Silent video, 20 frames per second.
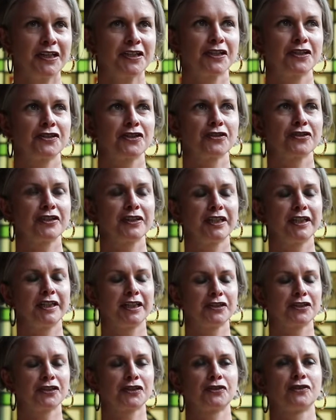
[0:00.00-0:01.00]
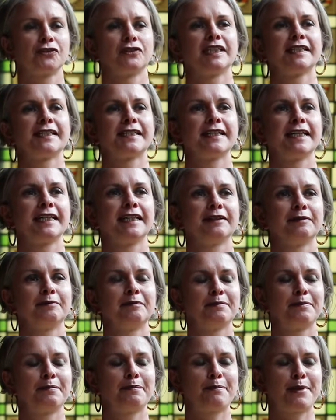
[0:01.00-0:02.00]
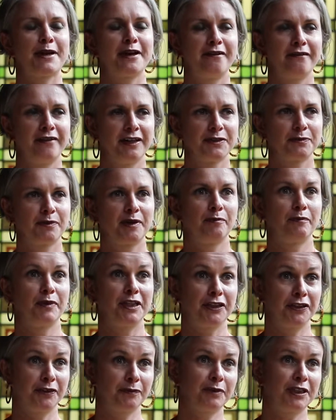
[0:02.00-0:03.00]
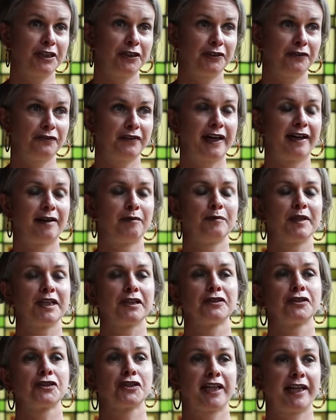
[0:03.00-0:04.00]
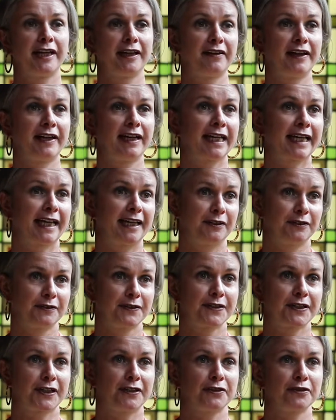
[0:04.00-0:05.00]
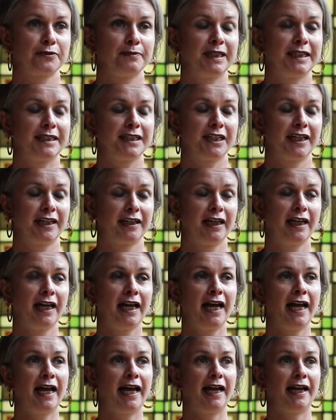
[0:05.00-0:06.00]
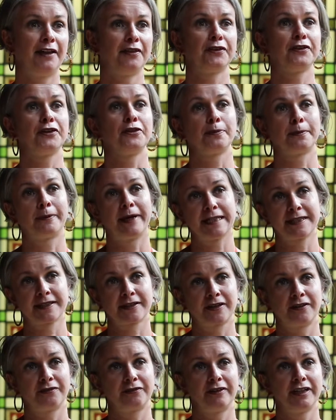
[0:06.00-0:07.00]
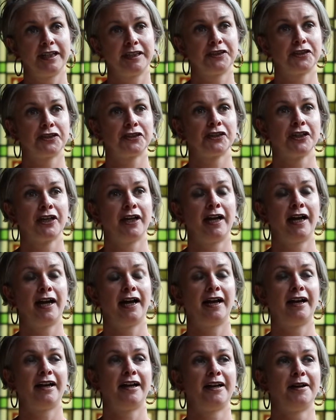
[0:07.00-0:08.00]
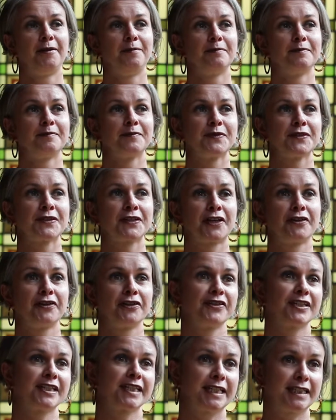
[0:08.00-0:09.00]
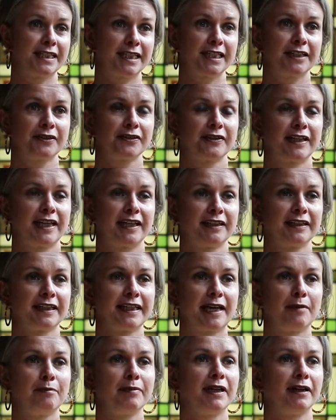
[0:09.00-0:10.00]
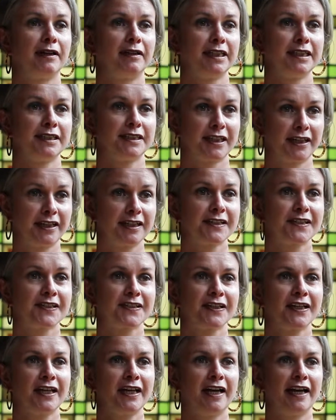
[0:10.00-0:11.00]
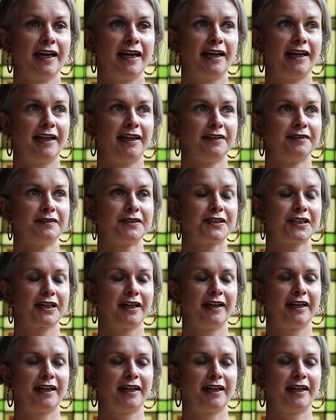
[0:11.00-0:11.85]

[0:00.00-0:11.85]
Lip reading: So during the shortlisting period, when we knew that, and we could share that again on social media and through press coverage, so that the city could then get behind us and